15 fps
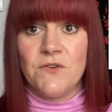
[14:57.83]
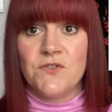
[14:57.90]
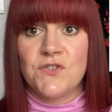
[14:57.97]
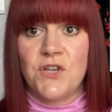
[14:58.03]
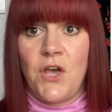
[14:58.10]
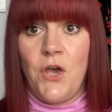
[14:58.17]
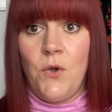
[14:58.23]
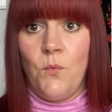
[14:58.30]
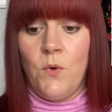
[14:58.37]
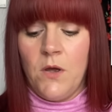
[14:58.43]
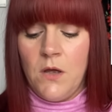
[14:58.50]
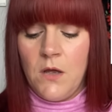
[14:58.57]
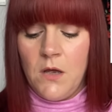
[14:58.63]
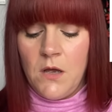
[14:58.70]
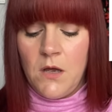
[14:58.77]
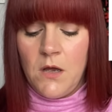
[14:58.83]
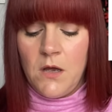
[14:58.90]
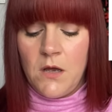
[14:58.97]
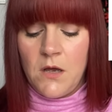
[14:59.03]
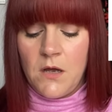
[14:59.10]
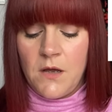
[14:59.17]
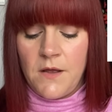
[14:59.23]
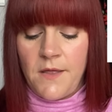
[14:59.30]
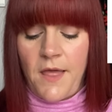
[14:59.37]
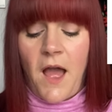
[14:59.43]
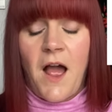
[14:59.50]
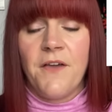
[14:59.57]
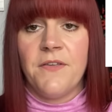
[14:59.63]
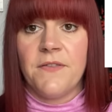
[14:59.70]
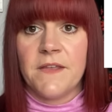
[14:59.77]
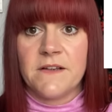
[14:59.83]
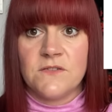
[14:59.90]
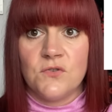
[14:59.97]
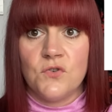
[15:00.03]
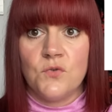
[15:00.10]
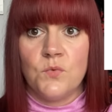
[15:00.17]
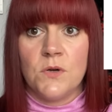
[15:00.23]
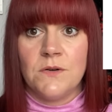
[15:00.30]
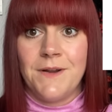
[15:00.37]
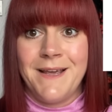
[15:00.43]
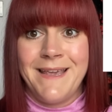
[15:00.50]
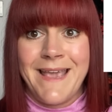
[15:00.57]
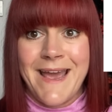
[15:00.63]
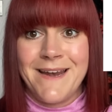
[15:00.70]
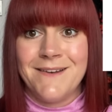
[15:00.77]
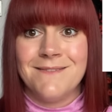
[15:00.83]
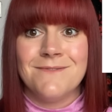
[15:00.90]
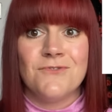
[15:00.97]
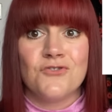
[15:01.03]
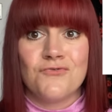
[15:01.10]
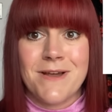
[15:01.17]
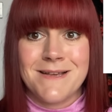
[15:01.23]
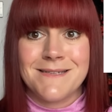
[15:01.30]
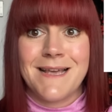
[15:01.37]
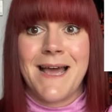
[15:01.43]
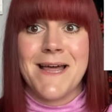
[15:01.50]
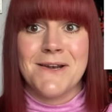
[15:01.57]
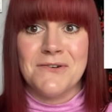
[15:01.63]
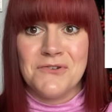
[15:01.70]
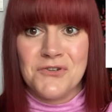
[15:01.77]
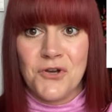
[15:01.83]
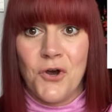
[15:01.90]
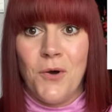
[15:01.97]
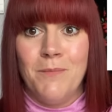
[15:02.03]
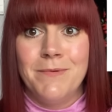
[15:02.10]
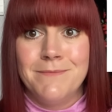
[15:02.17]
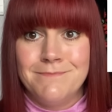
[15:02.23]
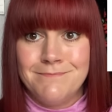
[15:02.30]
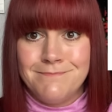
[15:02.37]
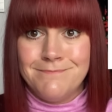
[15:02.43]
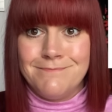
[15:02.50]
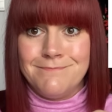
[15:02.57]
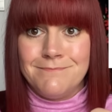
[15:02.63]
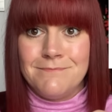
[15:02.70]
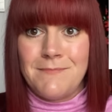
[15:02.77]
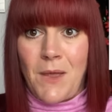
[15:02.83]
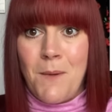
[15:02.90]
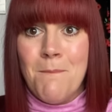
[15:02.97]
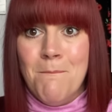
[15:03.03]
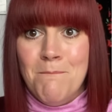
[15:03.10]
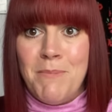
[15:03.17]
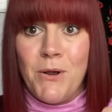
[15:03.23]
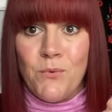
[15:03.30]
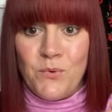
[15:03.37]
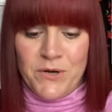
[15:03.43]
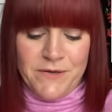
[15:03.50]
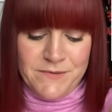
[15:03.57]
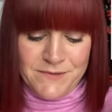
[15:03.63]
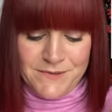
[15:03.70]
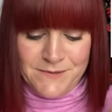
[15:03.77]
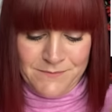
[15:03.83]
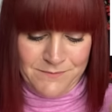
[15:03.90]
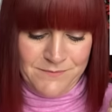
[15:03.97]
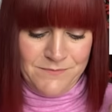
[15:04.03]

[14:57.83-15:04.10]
So I think that's a good one. Again, dress and top bonus.